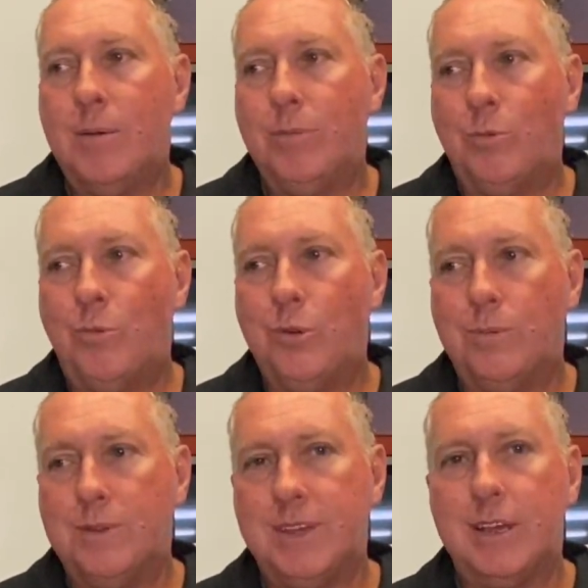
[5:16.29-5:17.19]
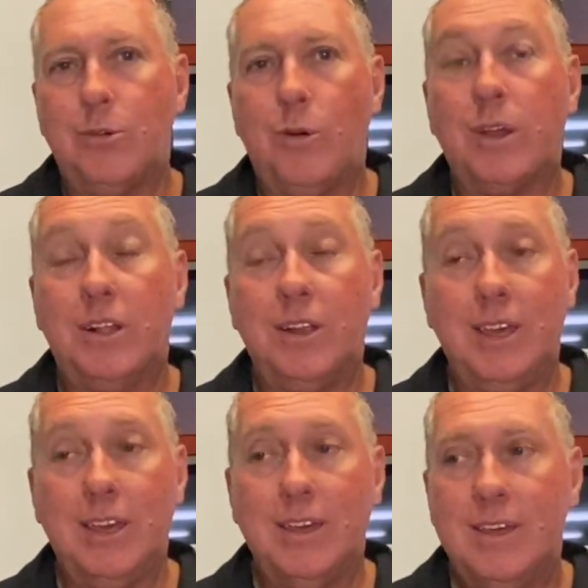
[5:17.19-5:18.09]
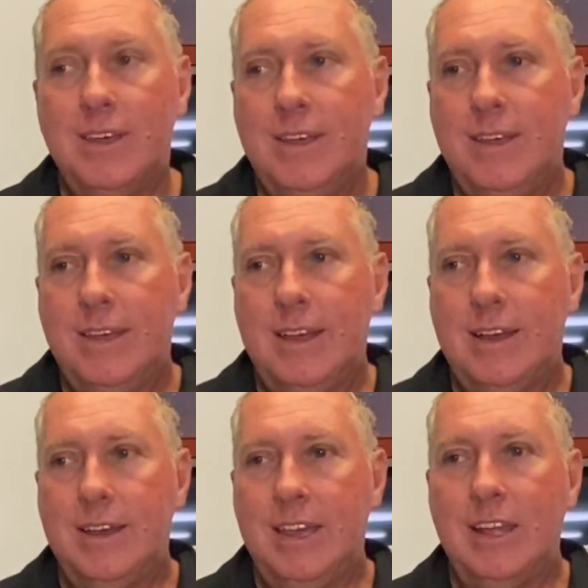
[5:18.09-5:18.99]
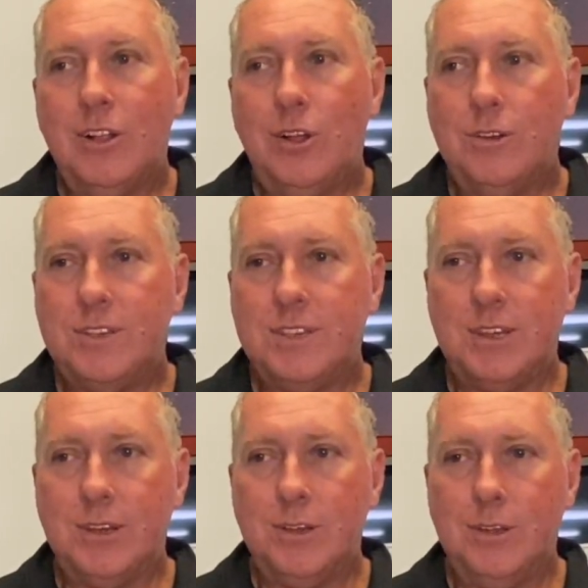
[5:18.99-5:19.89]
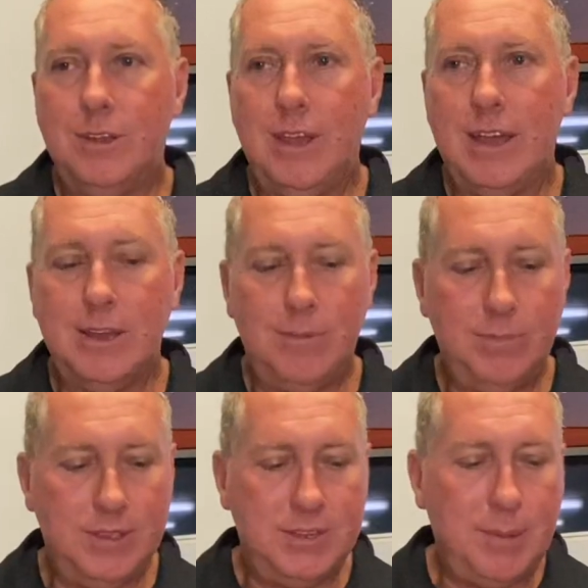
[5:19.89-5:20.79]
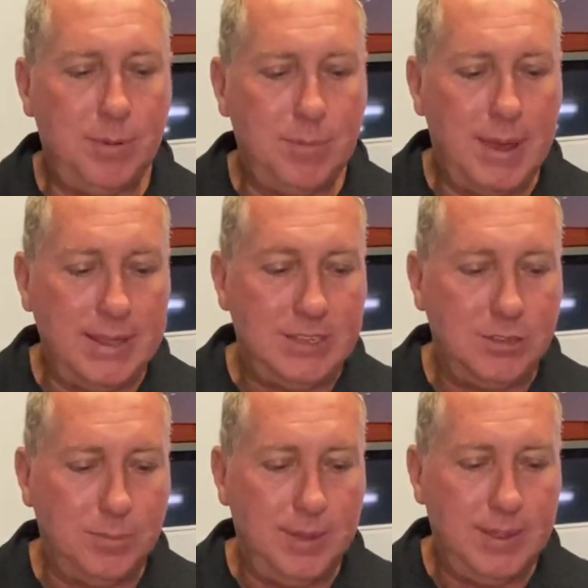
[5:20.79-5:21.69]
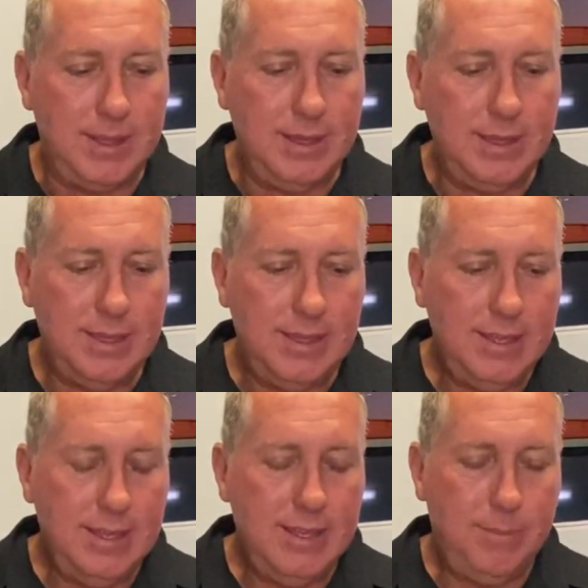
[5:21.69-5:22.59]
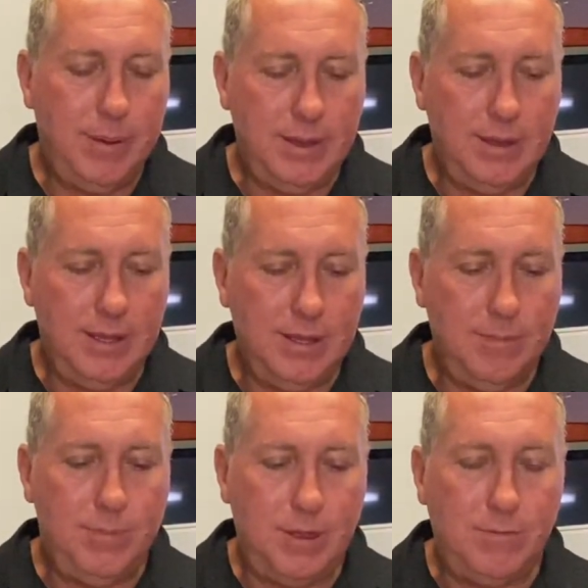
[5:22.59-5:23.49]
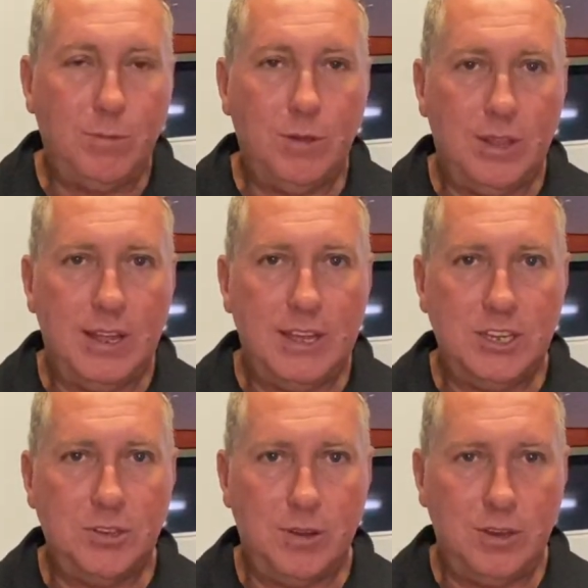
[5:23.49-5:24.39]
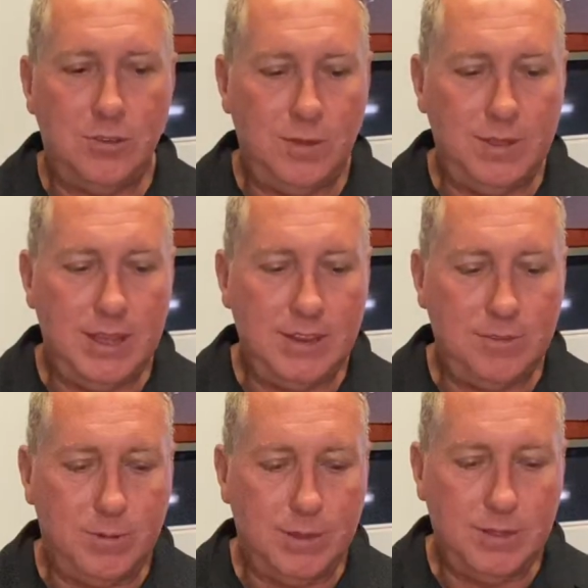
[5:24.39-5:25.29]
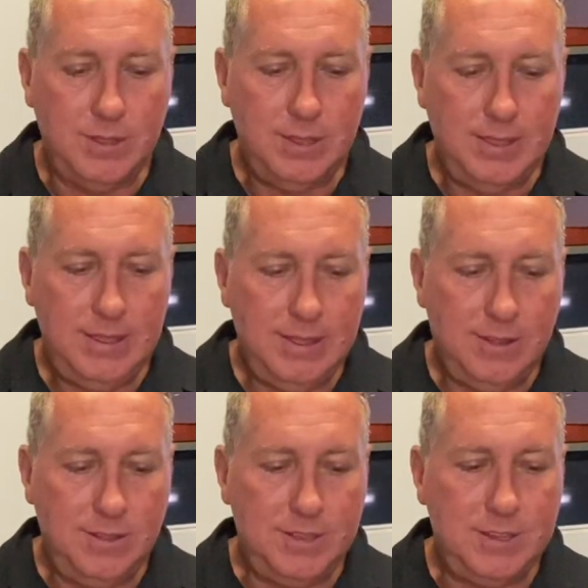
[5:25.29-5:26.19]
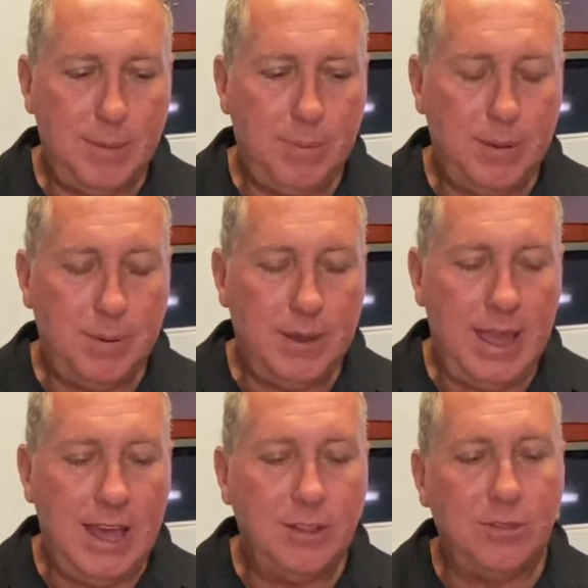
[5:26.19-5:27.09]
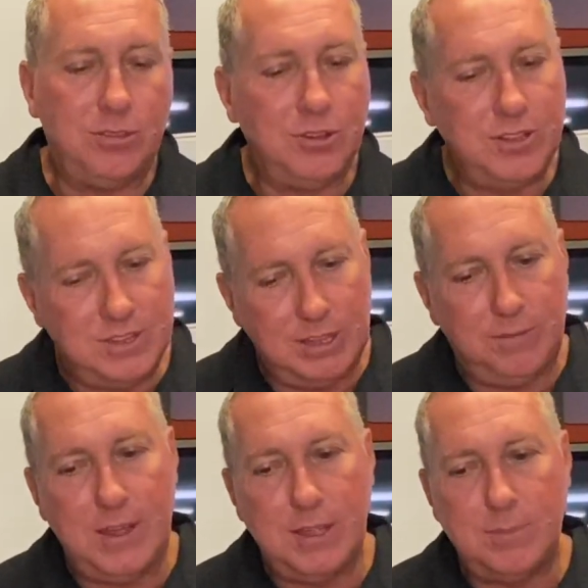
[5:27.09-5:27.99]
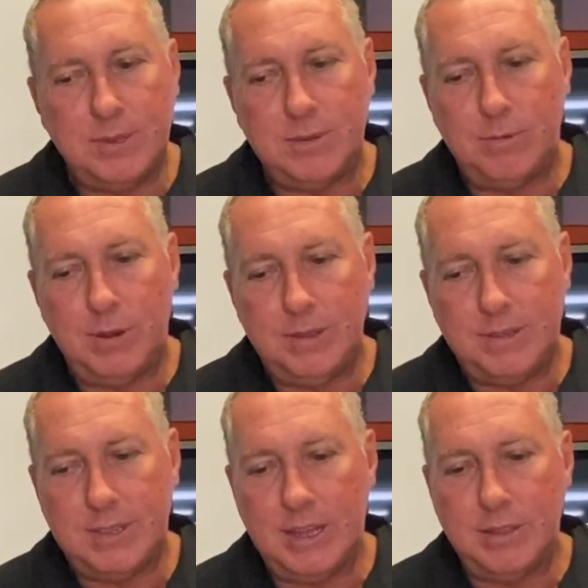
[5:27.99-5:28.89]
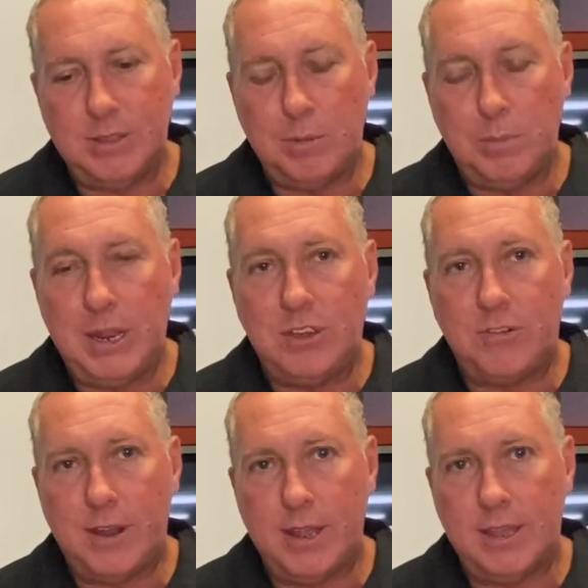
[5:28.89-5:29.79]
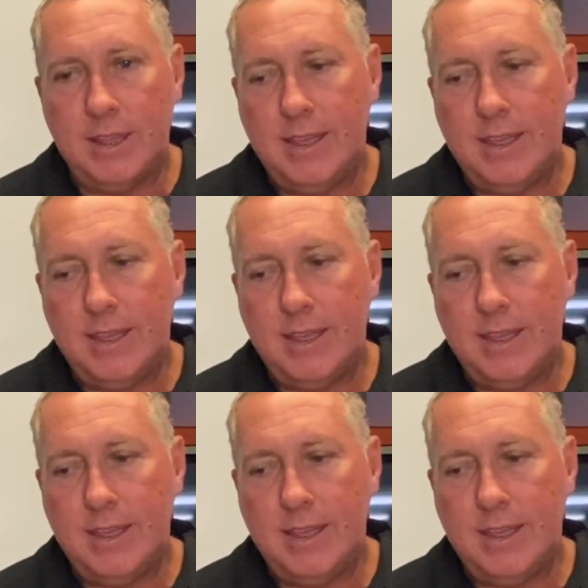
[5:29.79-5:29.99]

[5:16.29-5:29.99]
The water was quite clear in close, so the snapper may still be there, but definitely worth the last shot at doing that as well on the snapper. But out in the 36 fathoms reefs, there's been plenty of trag